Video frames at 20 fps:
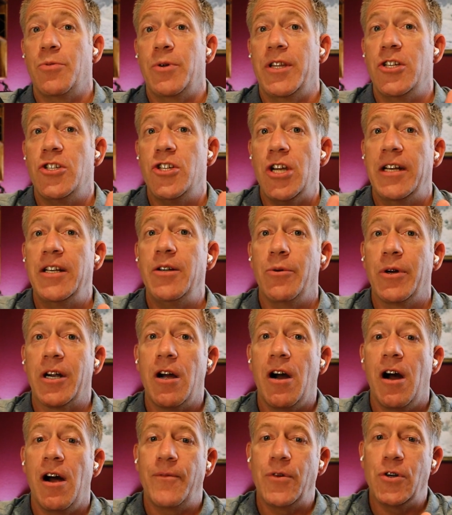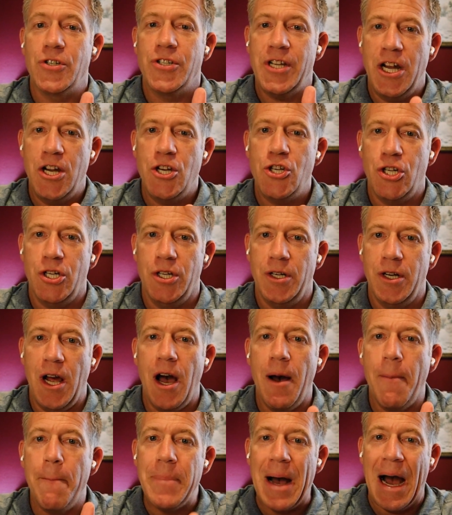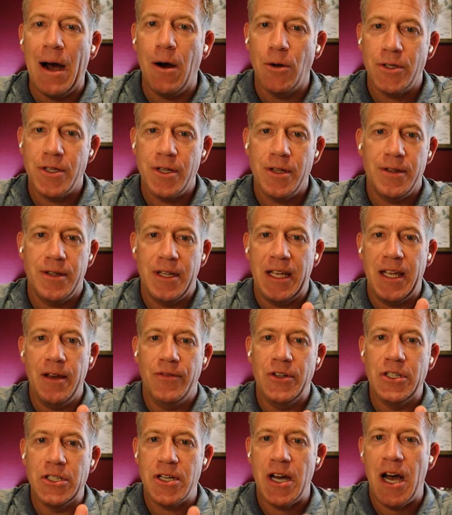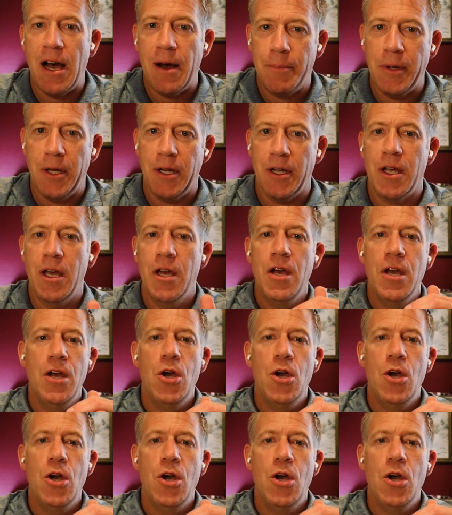with a genuine conversation about the given topic.